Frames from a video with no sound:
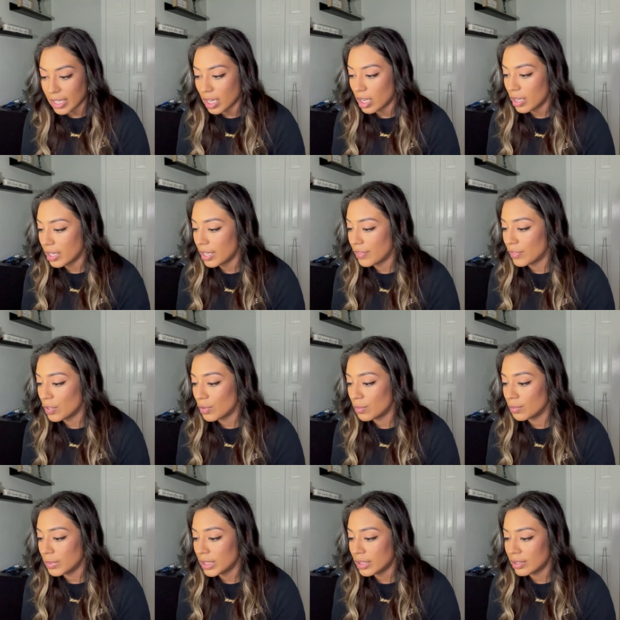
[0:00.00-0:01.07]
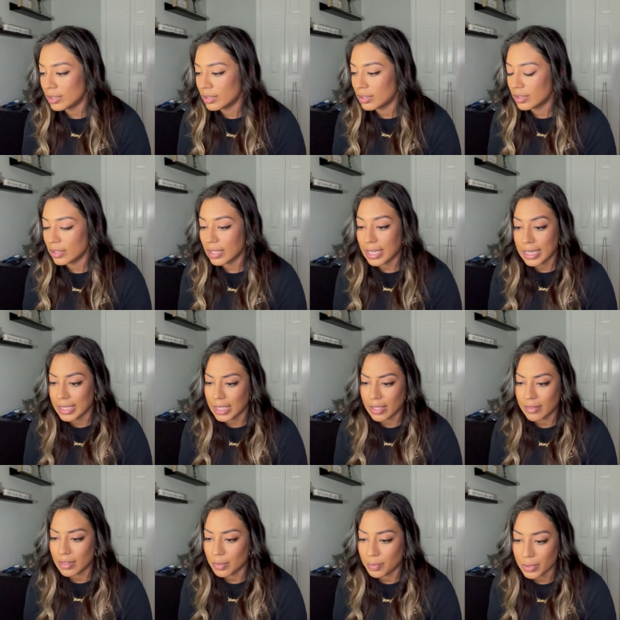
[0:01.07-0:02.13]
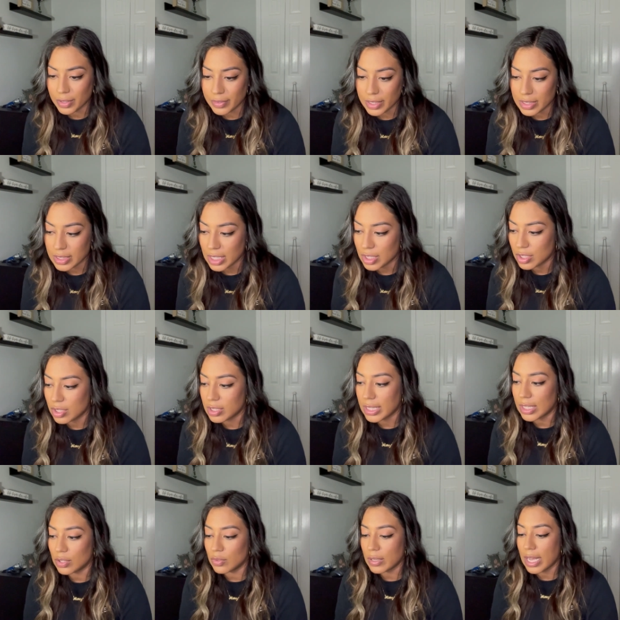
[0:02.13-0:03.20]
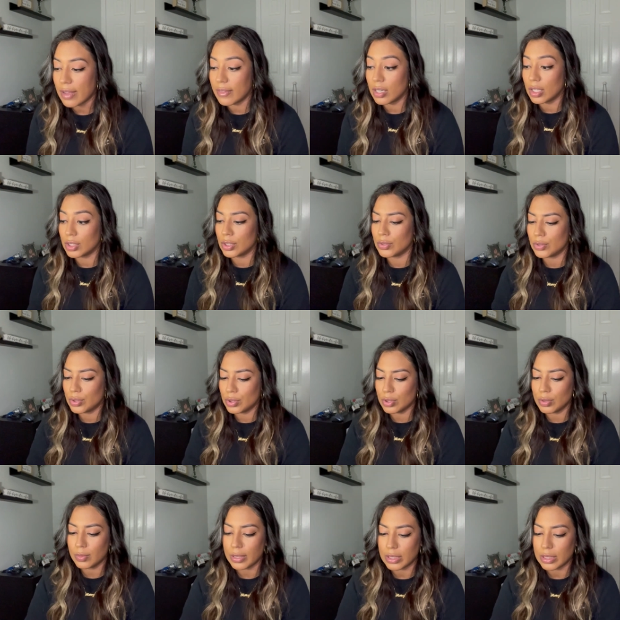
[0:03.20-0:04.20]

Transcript: Uh, if you missed any of the previous sessions, I do have it on YouTube.